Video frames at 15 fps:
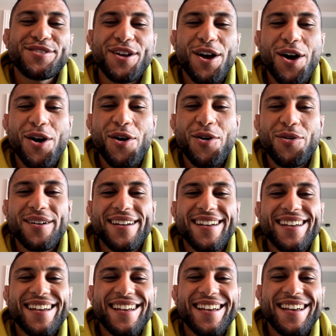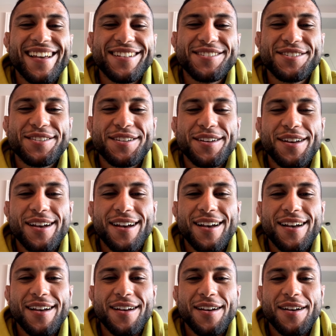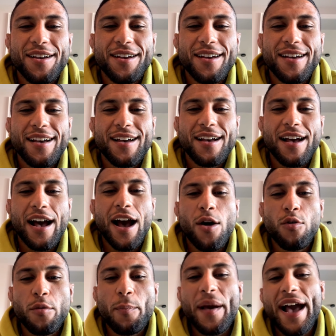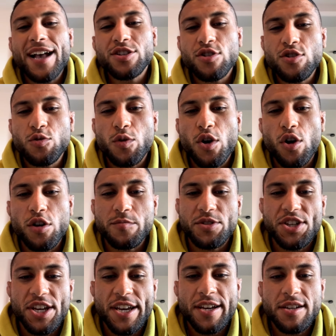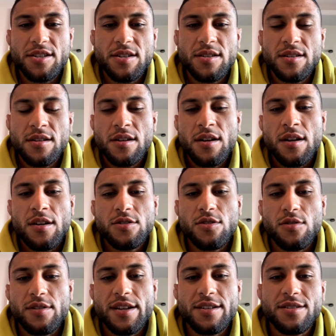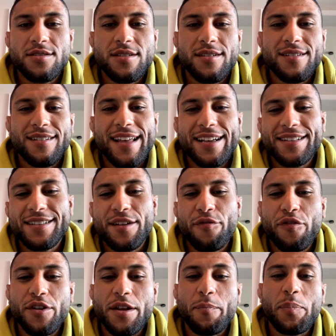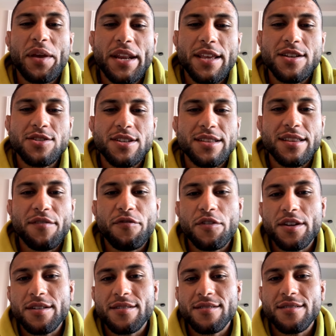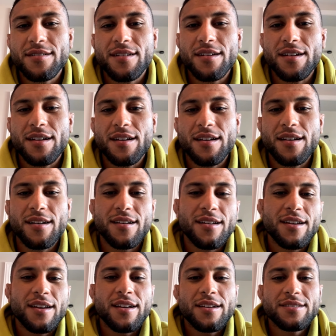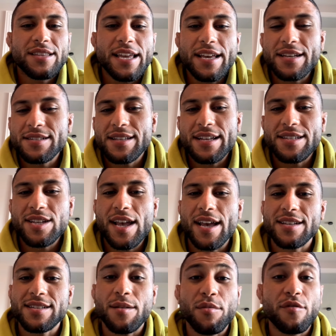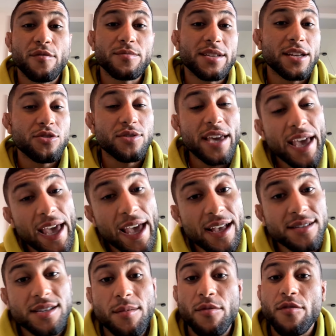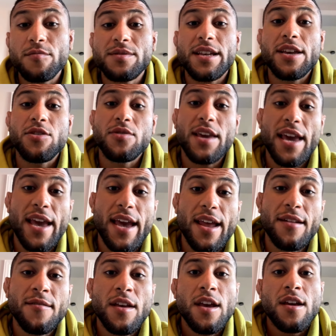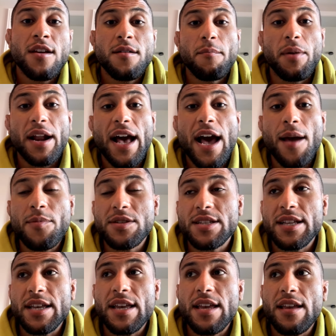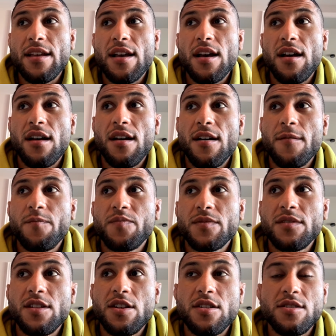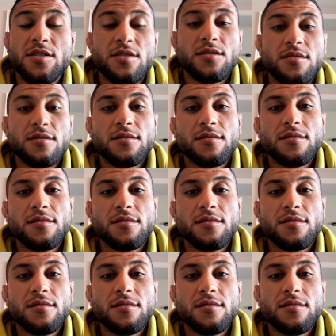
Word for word: Muslim. So it's, uh, our pastors, we call them sheikhs. So there's uh, like different opinions and different, uh, things they say. Some of them say you can't, some of them say you can, but obviously, uh, there's